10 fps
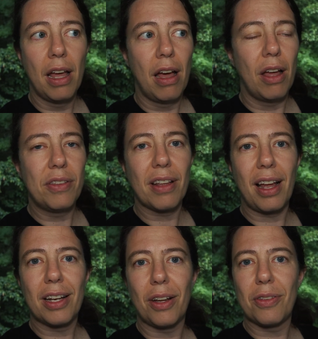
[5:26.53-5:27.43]
until I
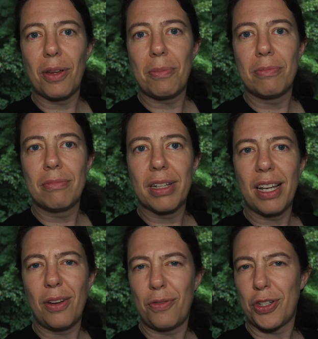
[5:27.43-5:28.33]
got some
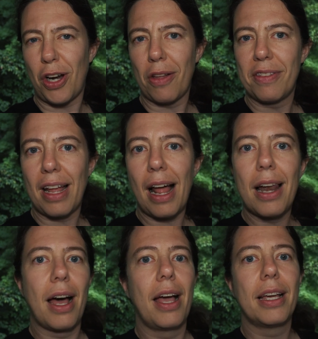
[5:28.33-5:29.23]
kind of shots that I
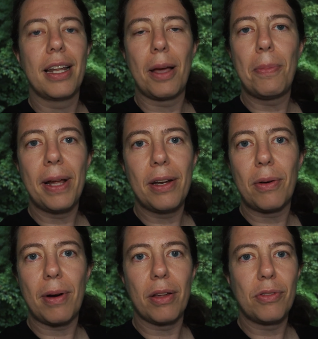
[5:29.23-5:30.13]
like, and I played
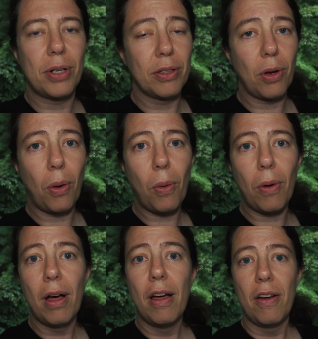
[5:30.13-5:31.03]
around during the whole
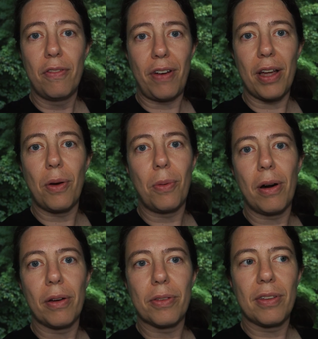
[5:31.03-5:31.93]

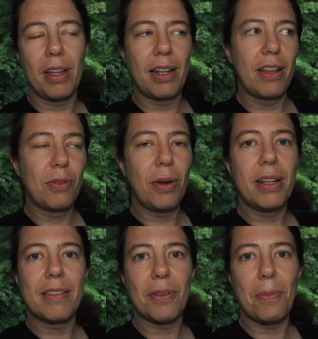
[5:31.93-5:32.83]
fireworks. And that's what
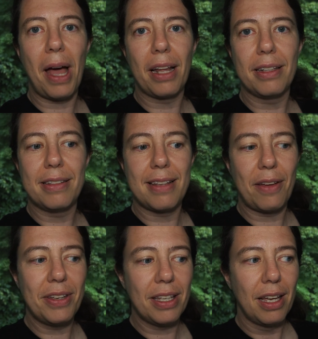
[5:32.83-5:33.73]
it's about, is
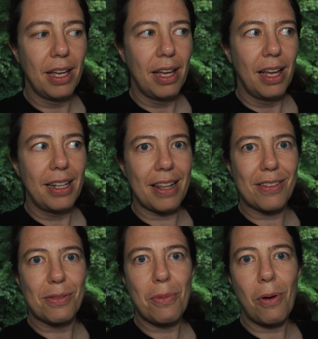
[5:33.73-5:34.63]
having that
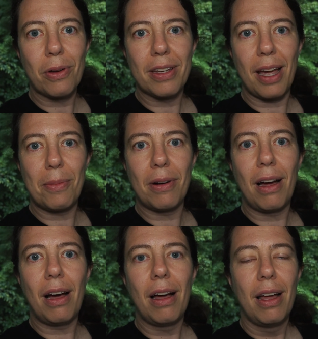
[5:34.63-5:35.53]
small
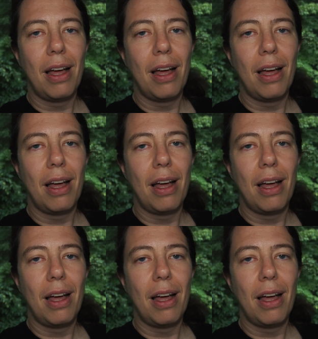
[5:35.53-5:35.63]
camera.